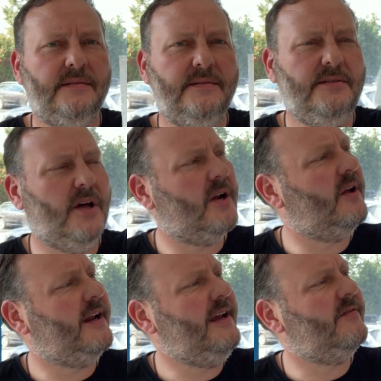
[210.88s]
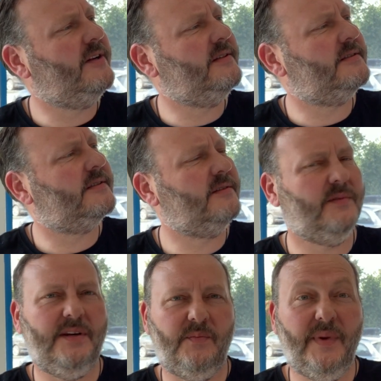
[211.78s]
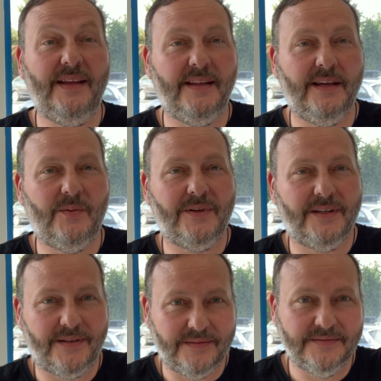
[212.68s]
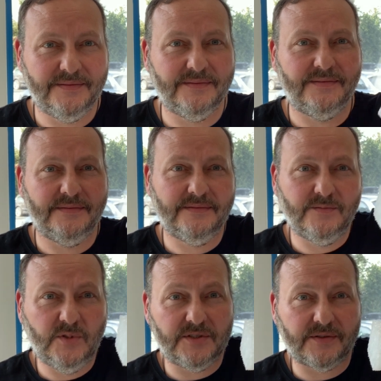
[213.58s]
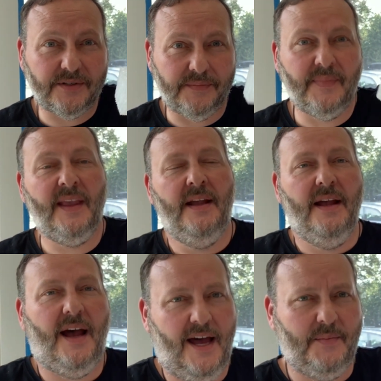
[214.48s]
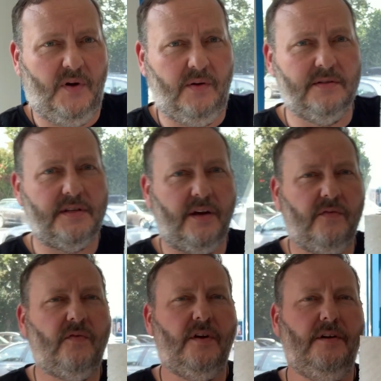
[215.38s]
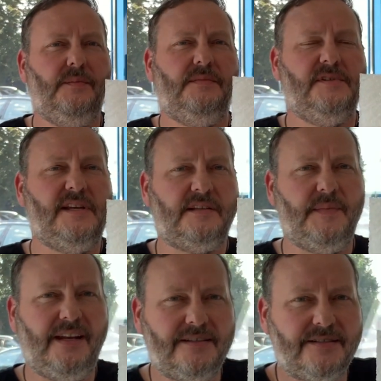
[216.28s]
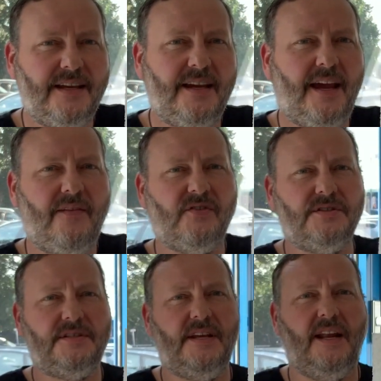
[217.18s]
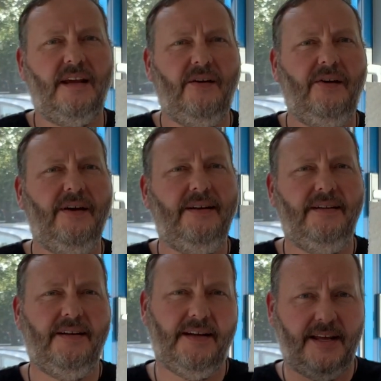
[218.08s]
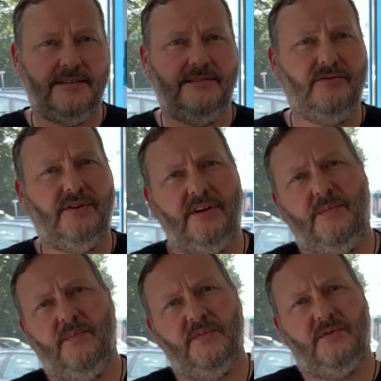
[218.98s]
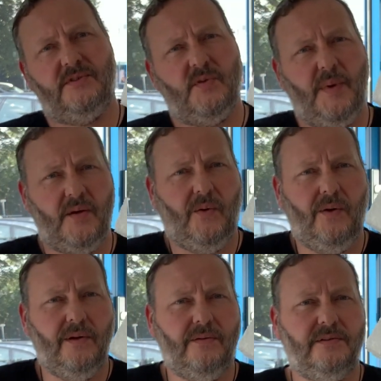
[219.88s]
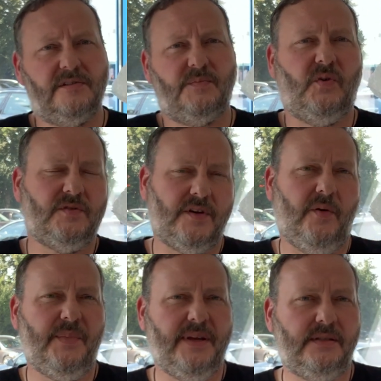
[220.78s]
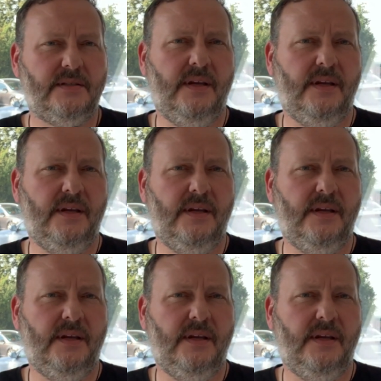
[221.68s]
a lot of evidence that we've been there with a wood screw. Also from 6 meters, the average ceiling height in an natatorium or swimming hall or sports complex,